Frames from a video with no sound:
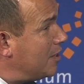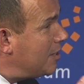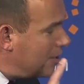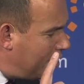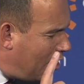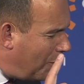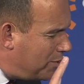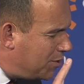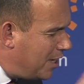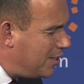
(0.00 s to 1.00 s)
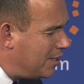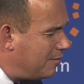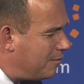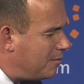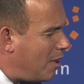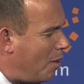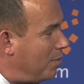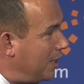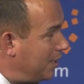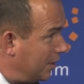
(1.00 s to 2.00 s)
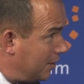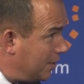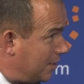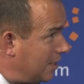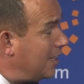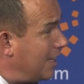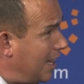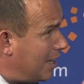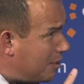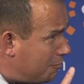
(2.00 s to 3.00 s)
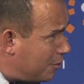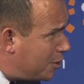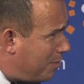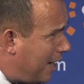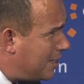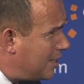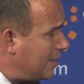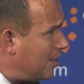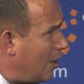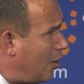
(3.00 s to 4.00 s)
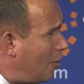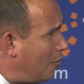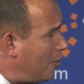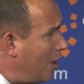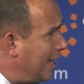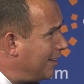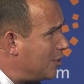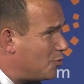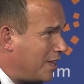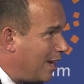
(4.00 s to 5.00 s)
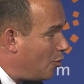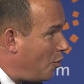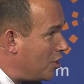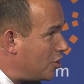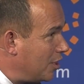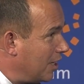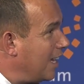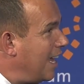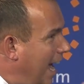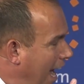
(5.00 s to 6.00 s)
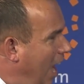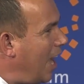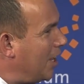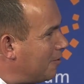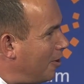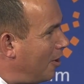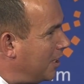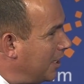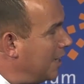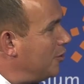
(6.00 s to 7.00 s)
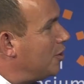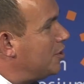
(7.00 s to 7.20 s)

the obsessive obedience, respect of elders without questioning, hierarchy, and you could